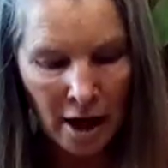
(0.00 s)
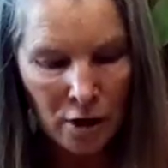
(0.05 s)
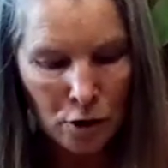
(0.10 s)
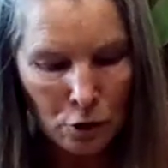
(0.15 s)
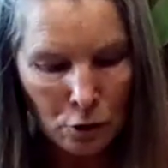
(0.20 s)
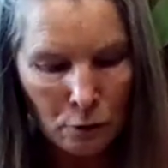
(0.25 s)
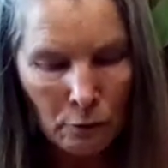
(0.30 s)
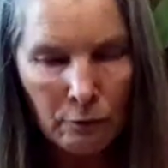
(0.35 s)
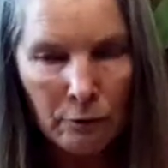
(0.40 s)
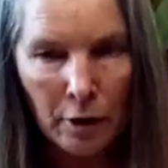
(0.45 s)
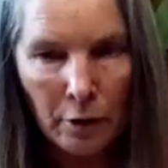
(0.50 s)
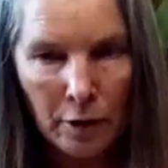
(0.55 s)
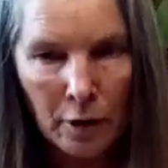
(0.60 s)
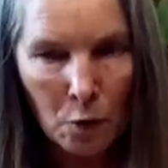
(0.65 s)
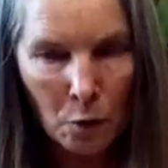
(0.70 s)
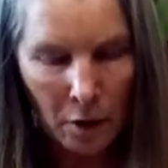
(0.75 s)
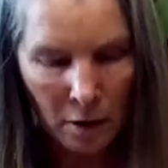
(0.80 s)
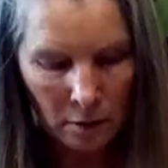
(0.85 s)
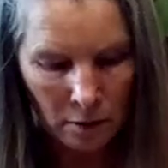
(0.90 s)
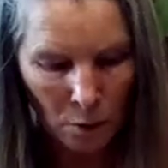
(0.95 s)
I do very
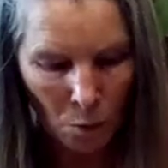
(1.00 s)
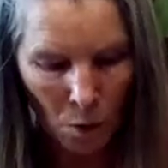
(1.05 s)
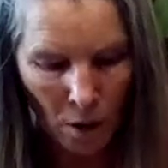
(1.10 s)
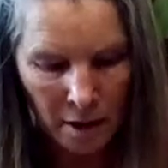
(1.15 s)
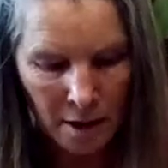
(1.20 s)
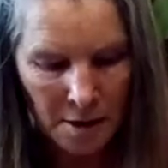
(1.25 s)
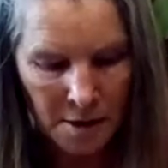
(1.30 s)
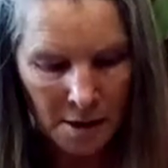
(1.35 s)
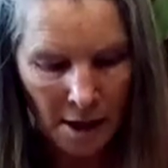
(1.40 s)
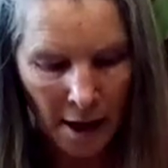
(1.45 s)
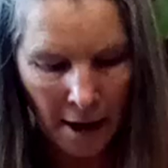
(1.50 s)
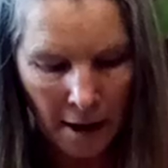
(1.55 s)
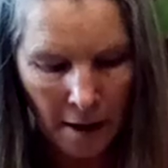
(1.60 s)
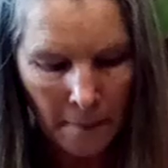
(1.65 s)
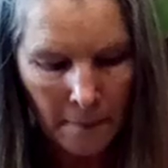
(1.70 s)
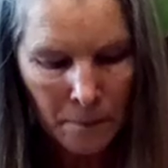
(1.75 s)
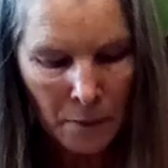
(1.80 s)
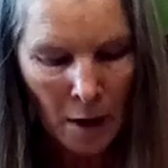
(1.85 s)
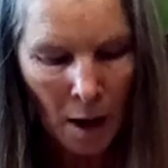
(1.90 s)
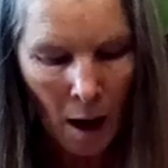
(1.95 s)
quickly want to
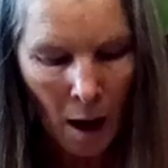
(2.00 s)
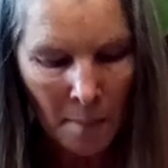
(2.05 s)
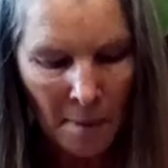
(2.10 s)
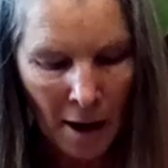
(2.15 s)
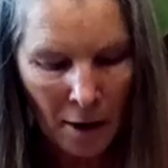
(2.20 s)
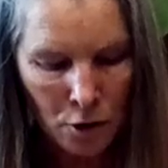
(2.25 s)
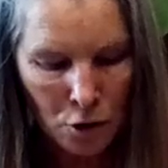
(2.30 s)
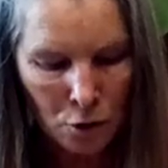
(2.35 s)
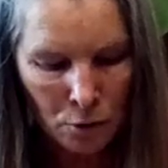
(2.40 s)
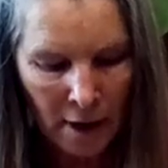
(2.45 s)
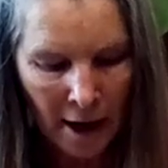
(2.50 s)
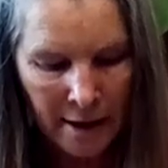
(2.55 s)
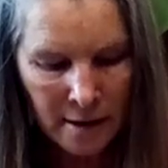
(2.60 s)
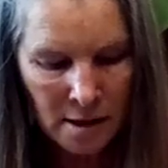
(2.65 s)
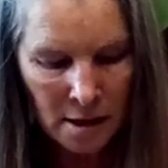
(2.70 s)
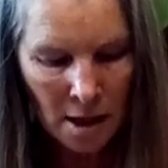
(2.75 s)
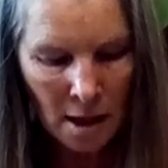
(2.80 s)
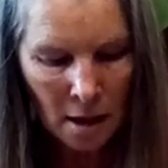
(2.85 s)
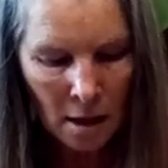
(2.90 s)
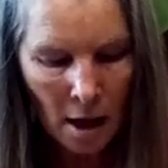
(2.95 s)
say about
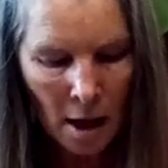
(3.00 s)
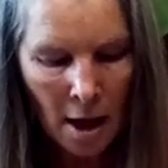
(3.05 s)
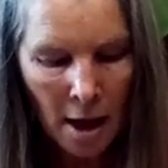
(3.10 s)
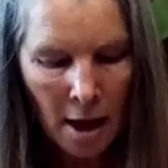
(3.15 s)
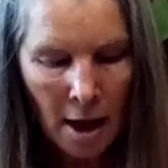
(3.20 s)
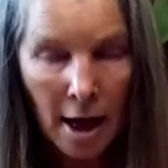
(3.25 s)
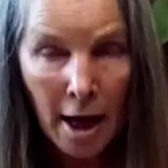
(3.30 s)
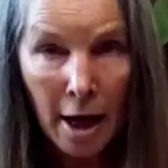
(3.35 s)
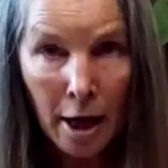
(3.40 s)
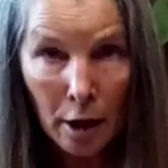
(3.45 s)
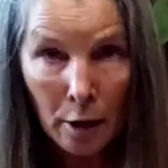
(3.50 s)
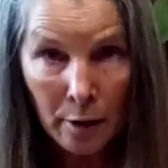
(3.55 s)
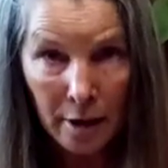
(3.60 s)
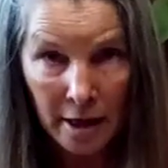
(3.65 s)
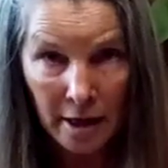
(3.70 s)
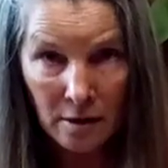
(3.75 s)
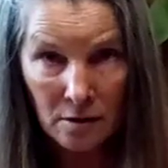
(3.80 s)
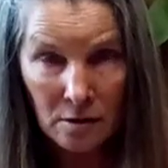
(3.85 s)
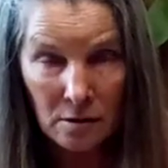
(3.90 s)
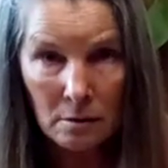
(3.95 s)
transiting
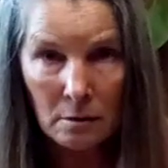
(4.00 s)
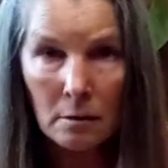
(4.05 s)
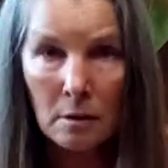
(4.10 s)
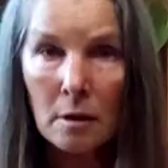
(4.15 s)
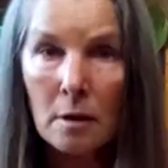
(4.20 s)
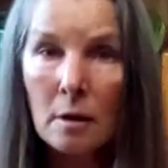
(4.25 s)
Aries,